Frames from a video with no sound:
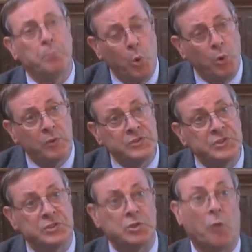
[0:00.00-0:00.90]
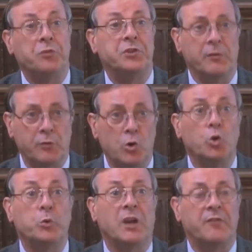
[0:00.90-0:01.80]
book, The Sovereignty of
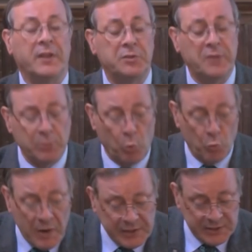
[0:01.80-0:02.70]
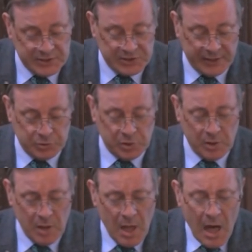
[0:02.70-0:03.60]
Good, which I've hinted at already in this
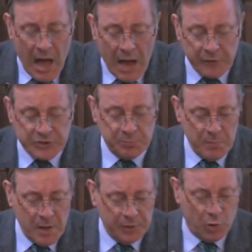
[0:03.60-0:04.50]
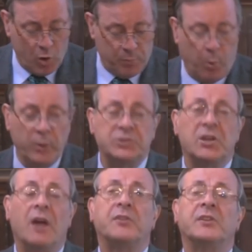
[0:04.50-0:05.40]
lecture, Iris Murdoch
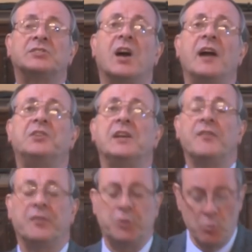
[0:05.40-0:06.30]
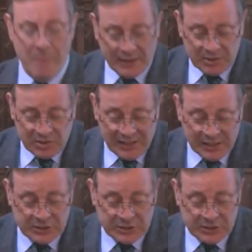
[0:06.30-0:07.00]
points out that this idea that humanity